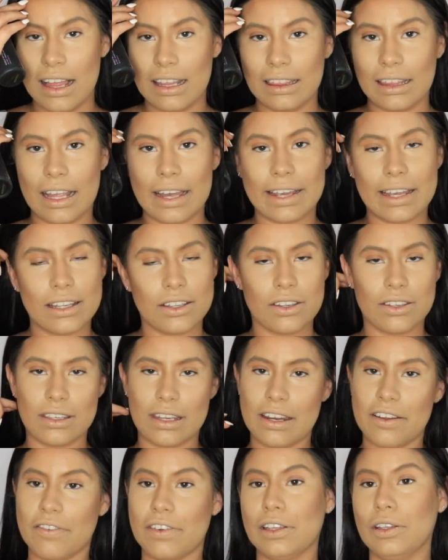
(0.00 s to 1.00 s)
like it
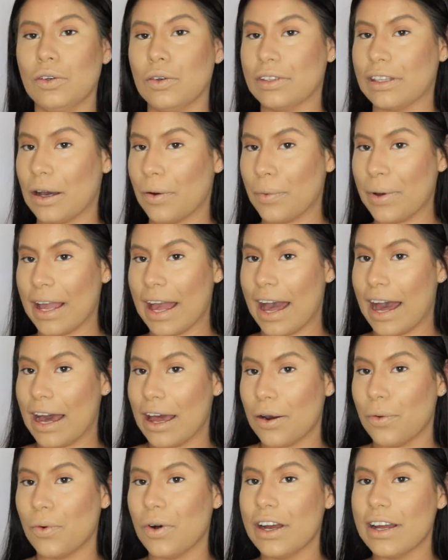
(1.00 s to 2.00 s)
doesn't even look that we
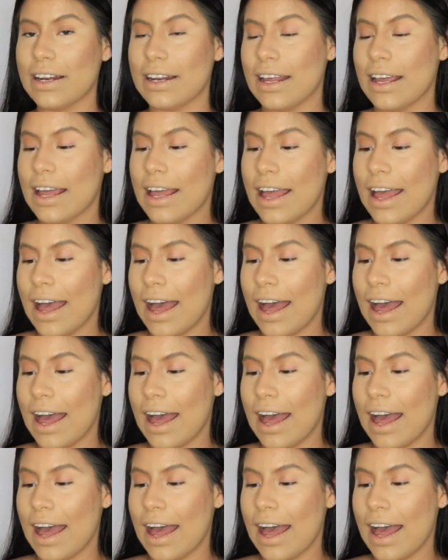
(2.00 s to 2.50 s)
had one.